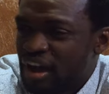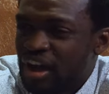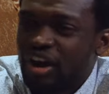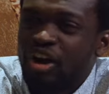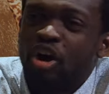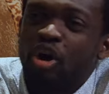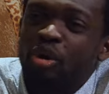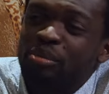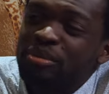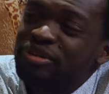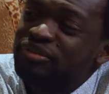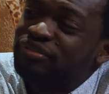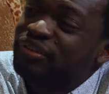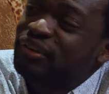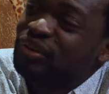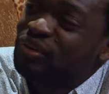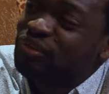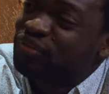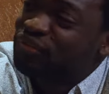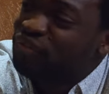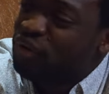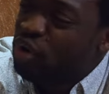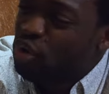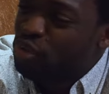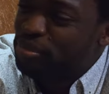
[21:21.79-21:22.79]
Call me
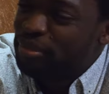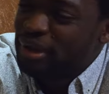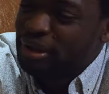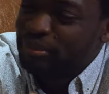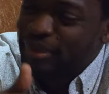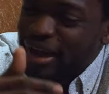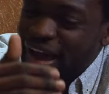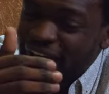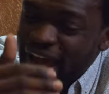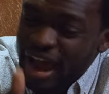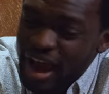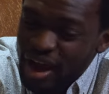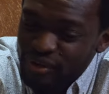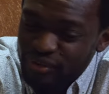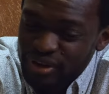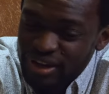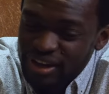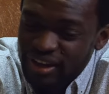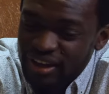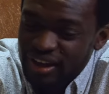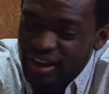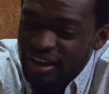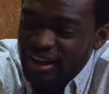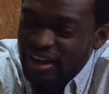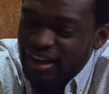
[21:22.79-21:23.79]
philophobic, but
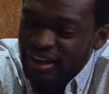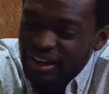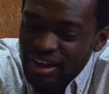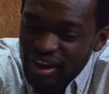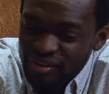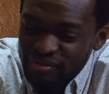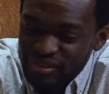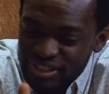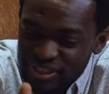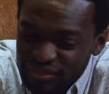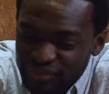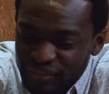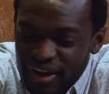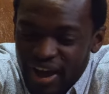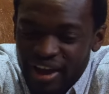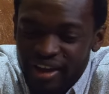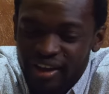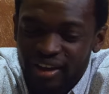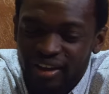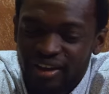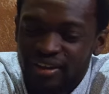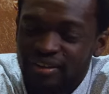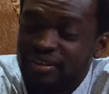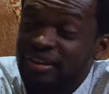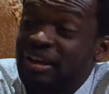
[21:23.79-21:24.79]
Harry, love is
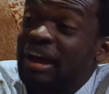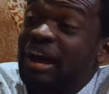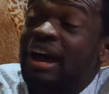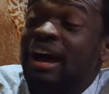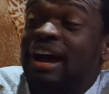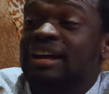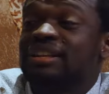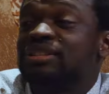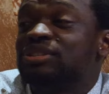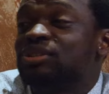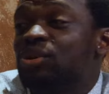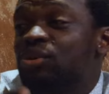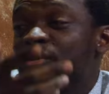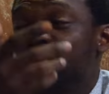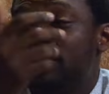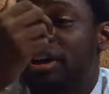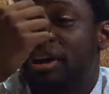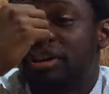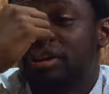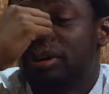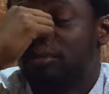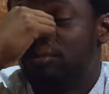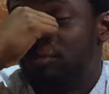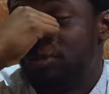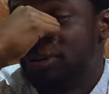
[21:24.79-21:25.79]
fire. I told her,
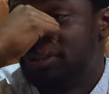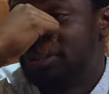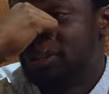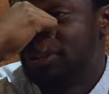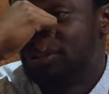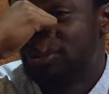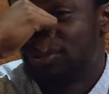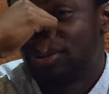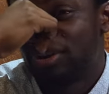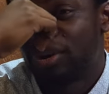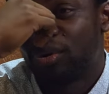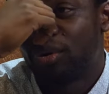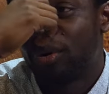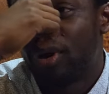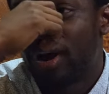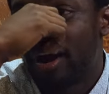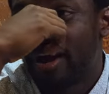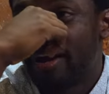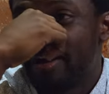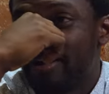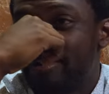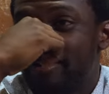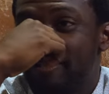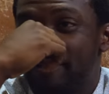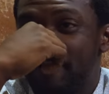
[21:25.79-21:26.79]
you're preaching to the
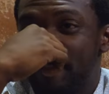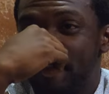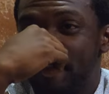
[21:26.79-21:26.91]
choir.